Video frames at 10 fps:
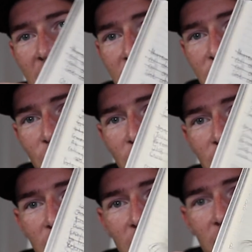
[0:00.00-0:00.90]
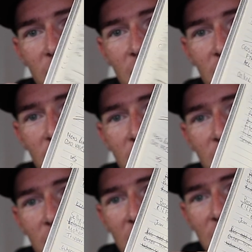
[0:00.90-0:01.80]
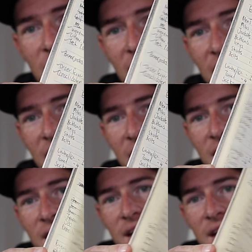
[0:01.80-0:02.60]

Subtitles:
everything in there.